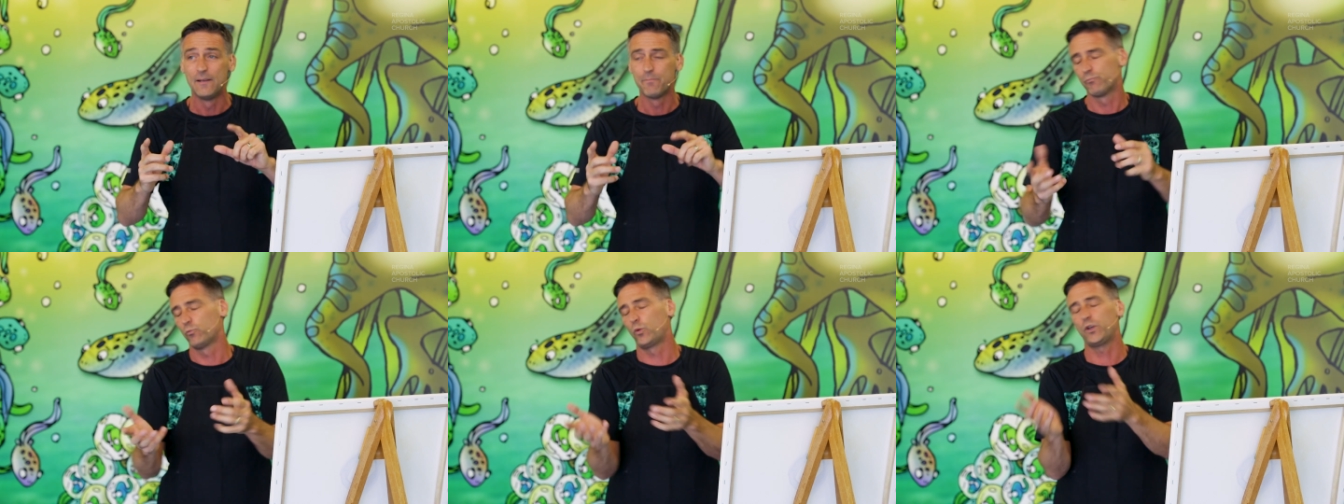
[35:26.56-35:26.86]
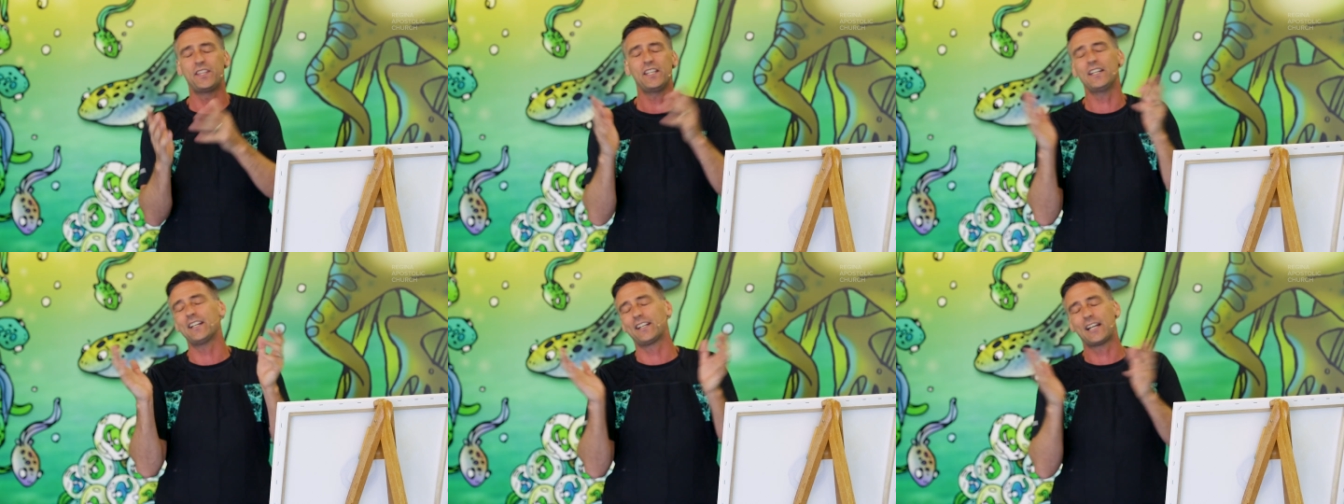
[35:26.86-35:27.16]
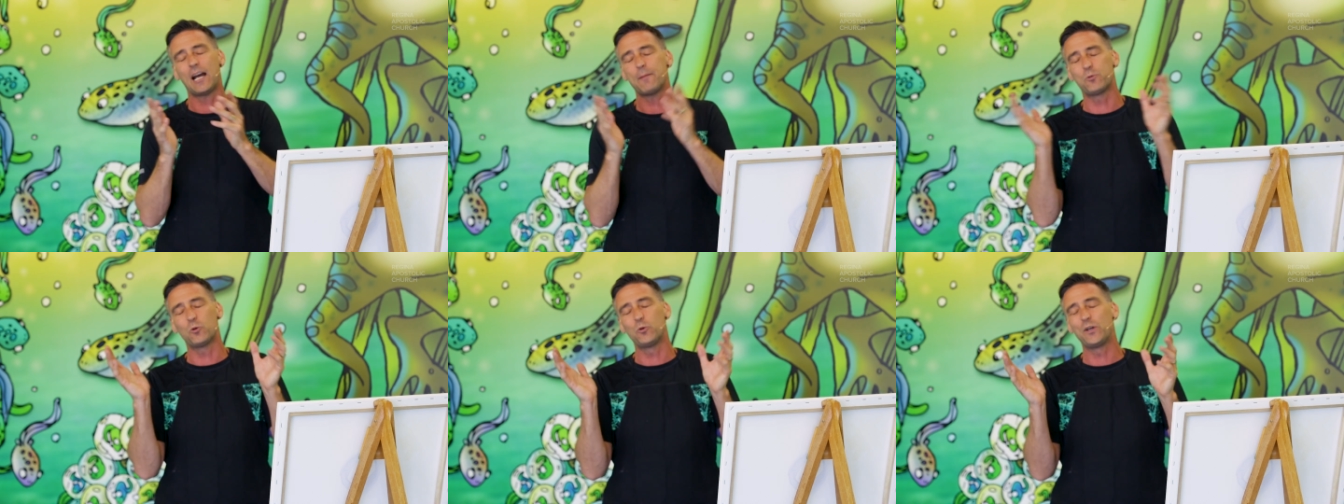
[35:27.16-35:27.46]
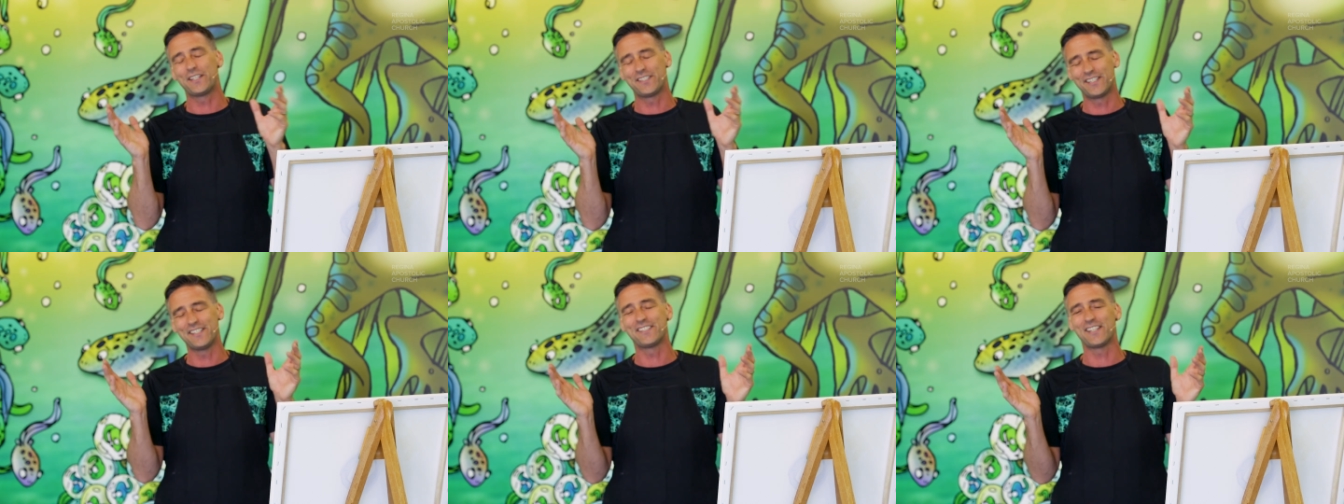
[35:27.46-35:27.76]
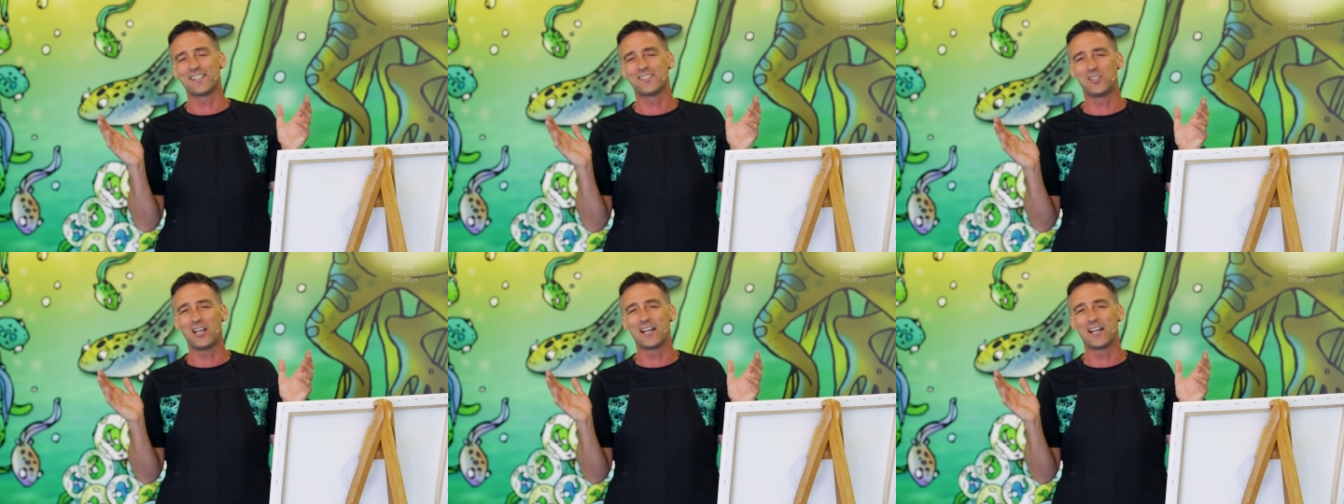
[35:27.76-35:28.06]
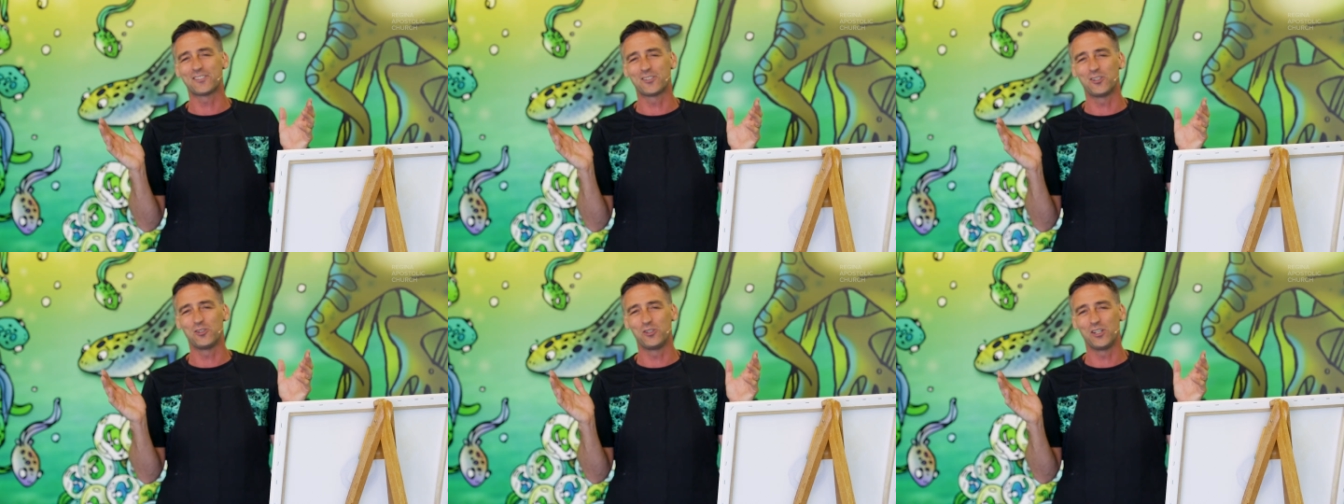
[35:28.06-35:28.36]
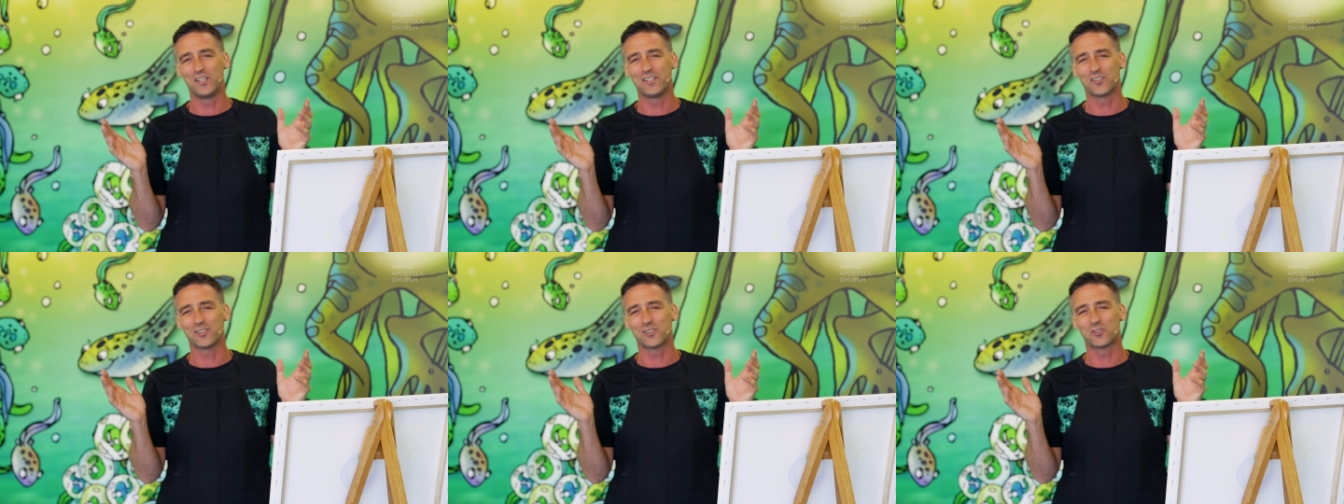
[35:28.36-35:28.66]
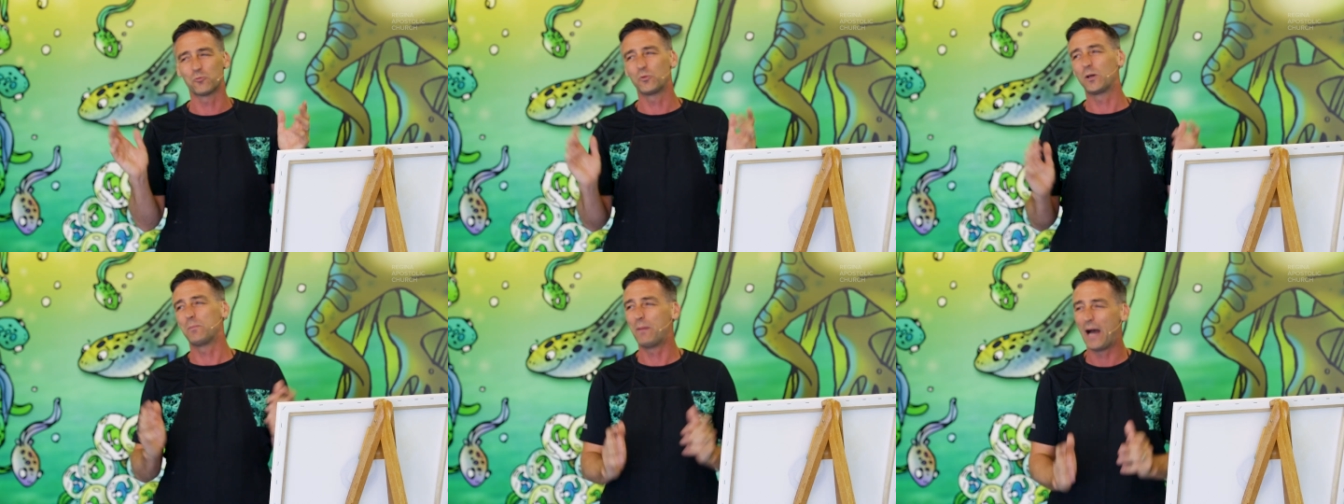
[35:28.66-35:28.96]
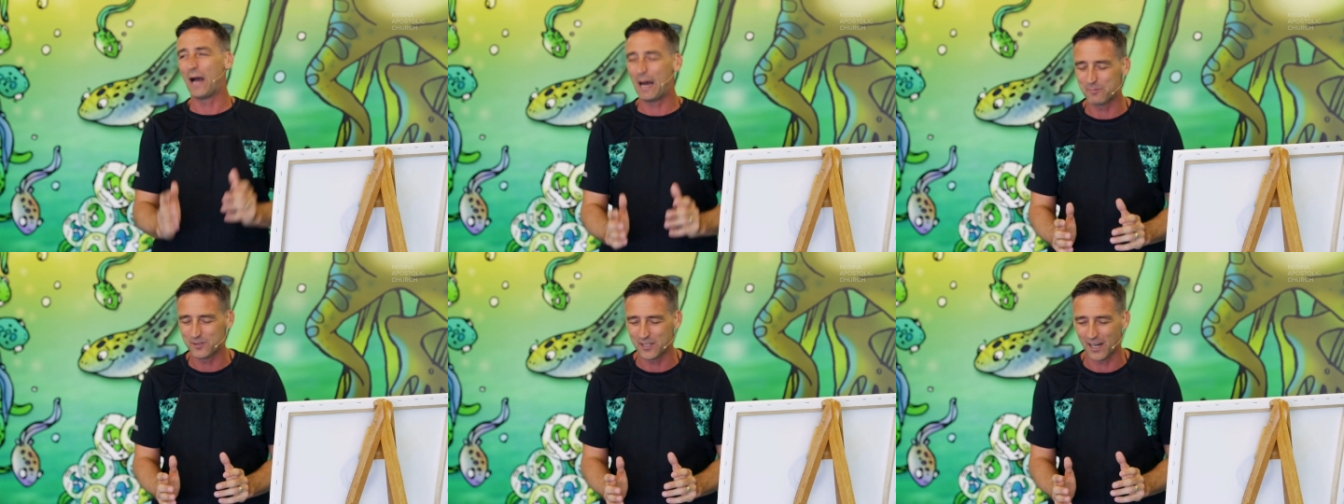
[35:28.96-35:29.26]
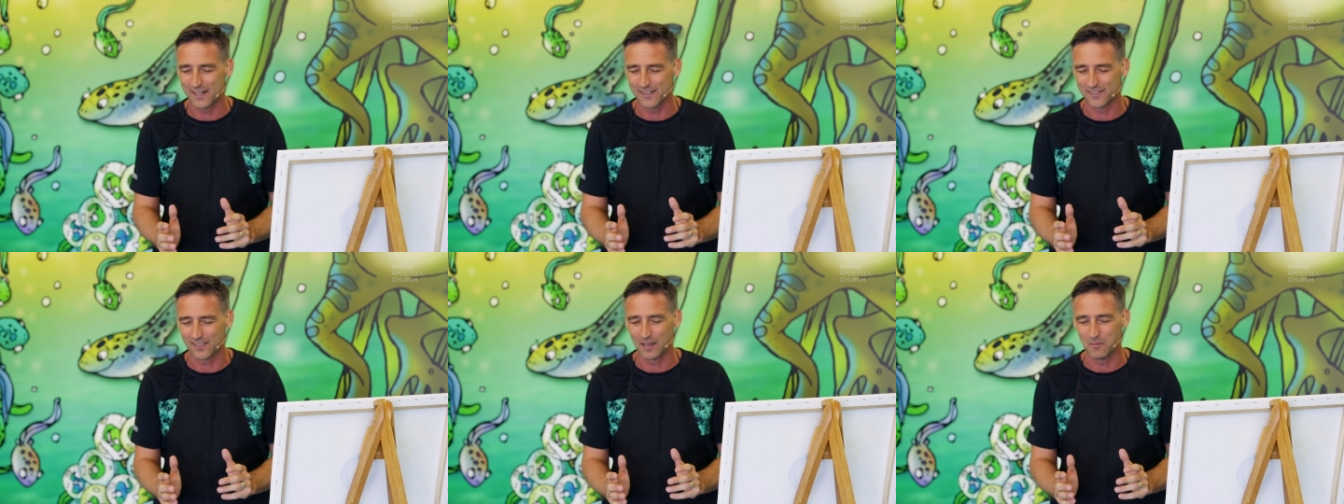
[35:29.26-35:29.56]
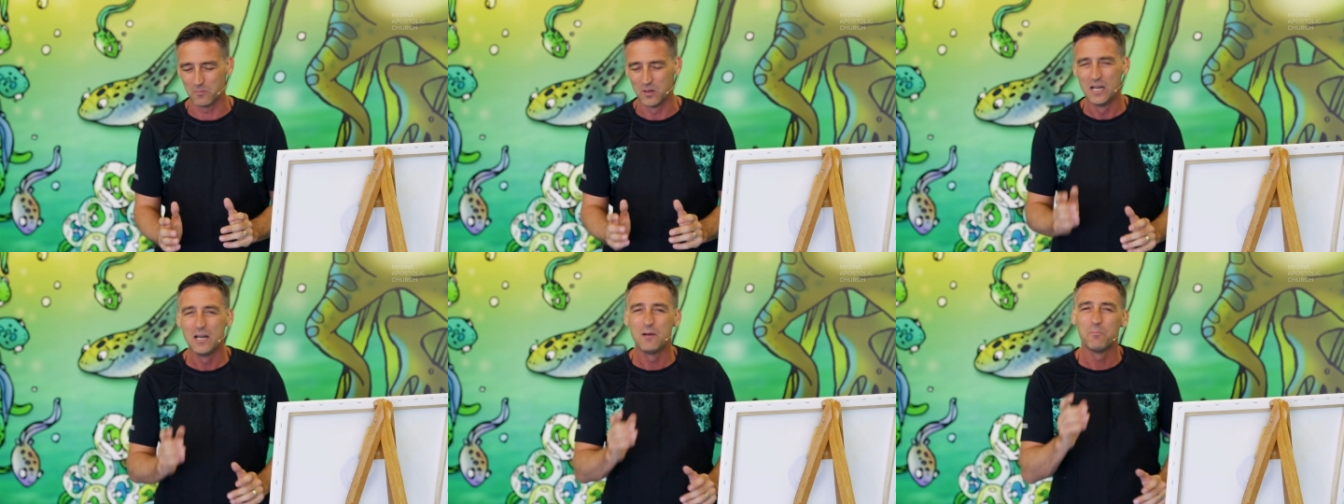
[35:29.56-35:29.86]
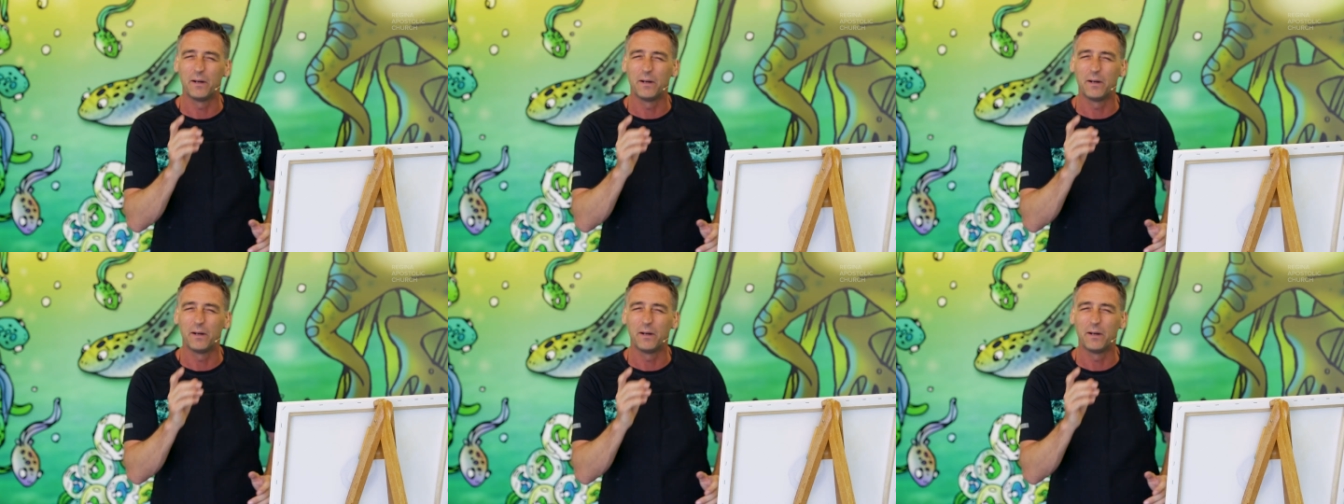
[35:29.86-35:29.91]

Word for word: Within a couple weeks, he says yes to Jesus. We baptize him.